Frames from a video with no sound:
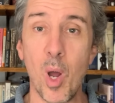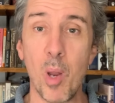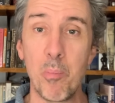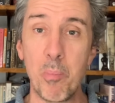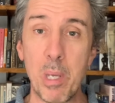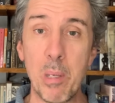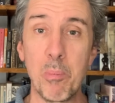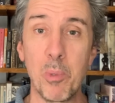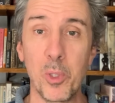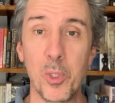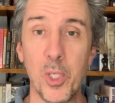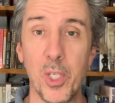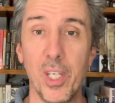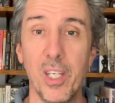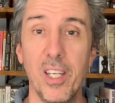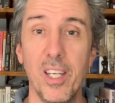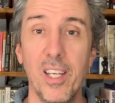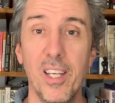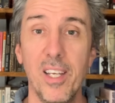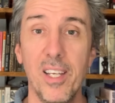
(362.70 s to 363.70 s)
people to
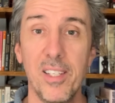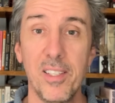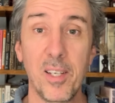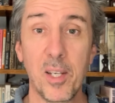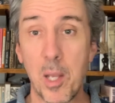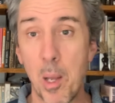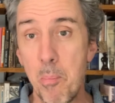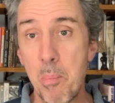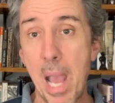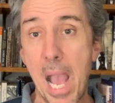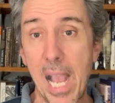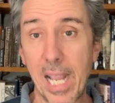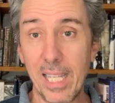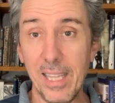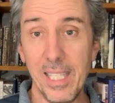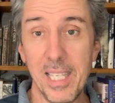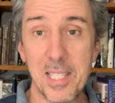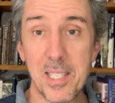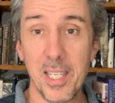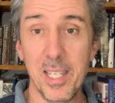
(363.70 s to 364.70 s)
come back and
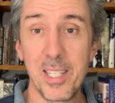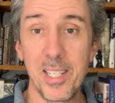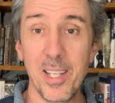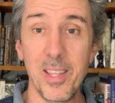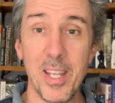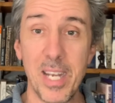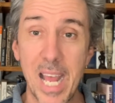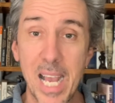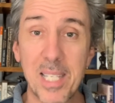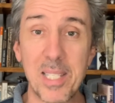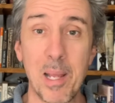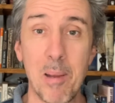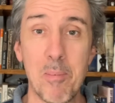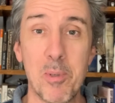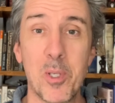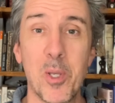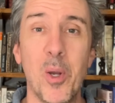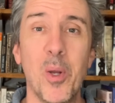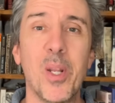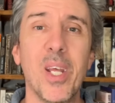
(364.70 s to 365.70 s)
listen to the next
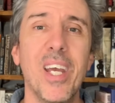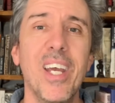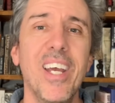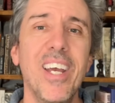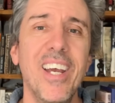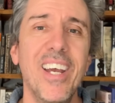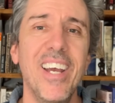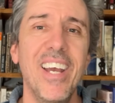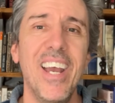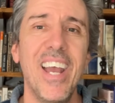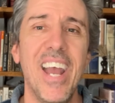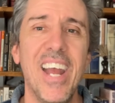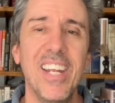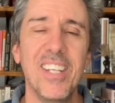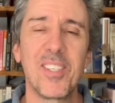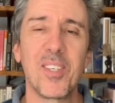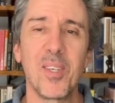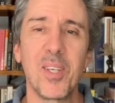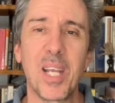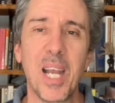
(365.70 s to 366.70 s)
episode. And
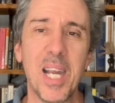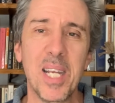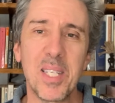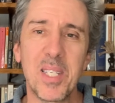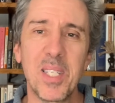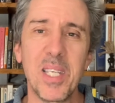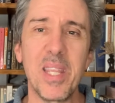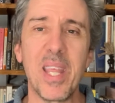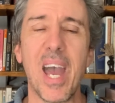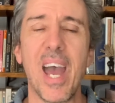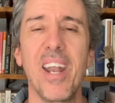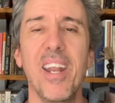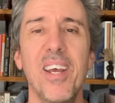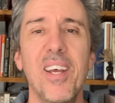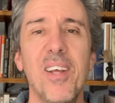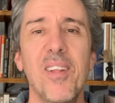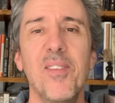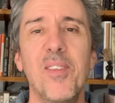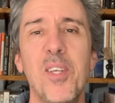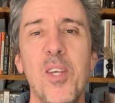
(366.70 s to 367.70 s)
so you kind of see that.
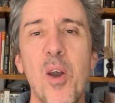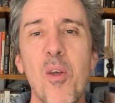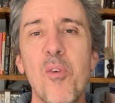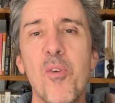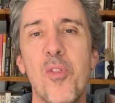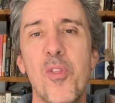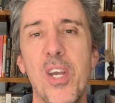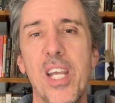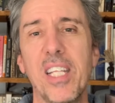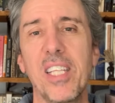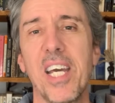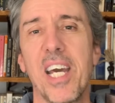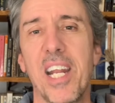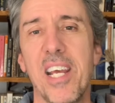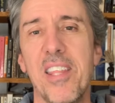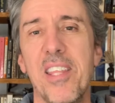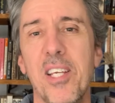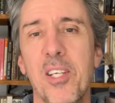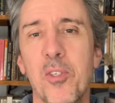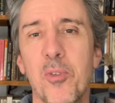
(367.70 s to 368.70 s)
The other thing that I
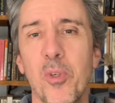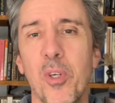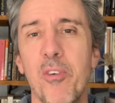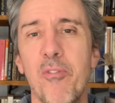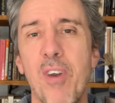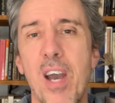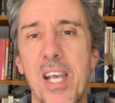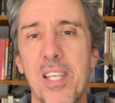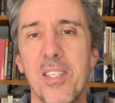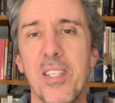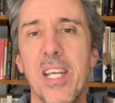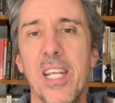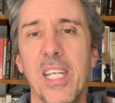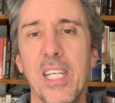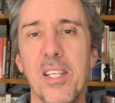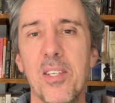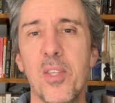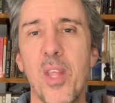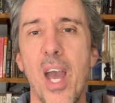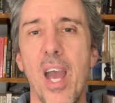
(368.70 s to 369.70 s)
think is really fascinating
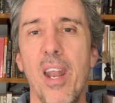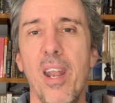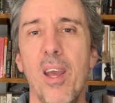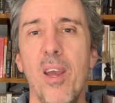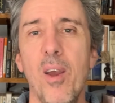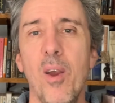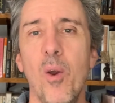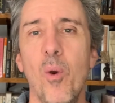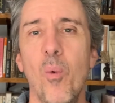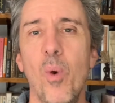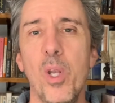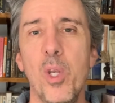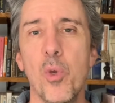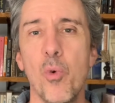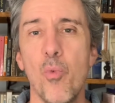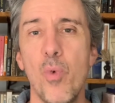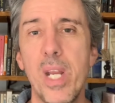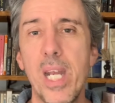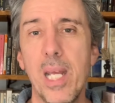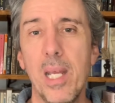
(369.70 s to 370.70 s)
is that when you're
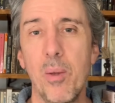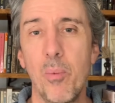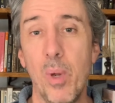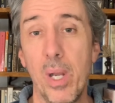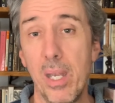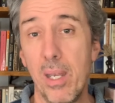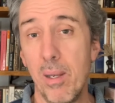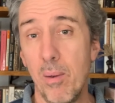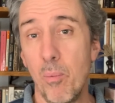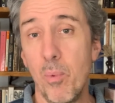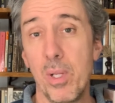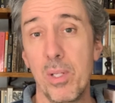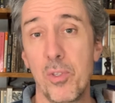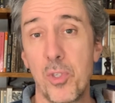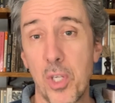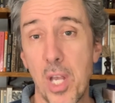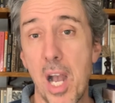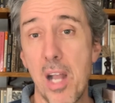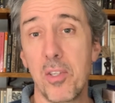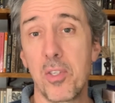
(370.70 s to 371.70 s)
reading, when
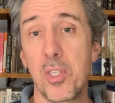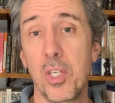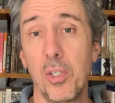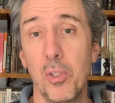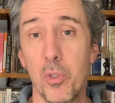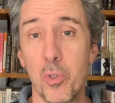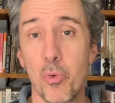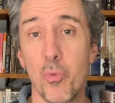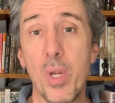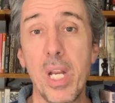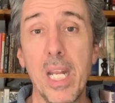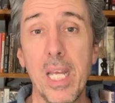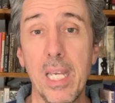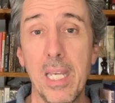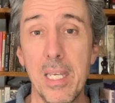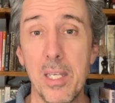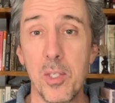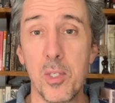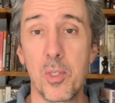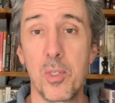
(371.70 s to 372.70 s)
Scott Sigler's reading
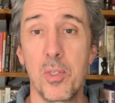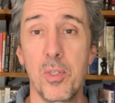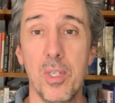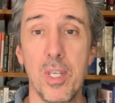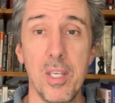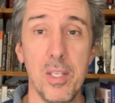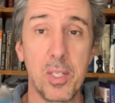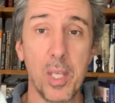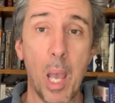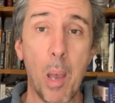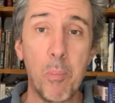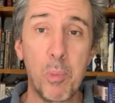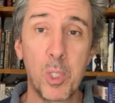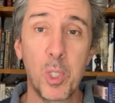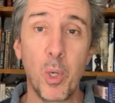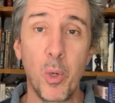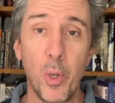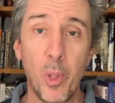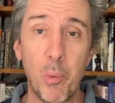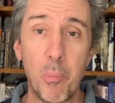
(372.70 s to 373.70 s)
his
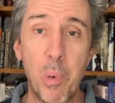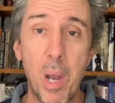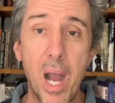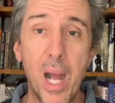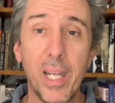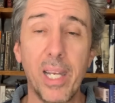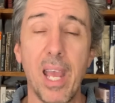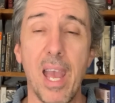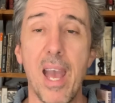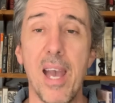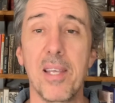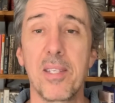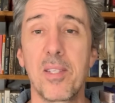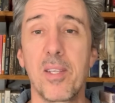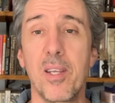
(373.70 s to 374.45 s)
episode of the podcast,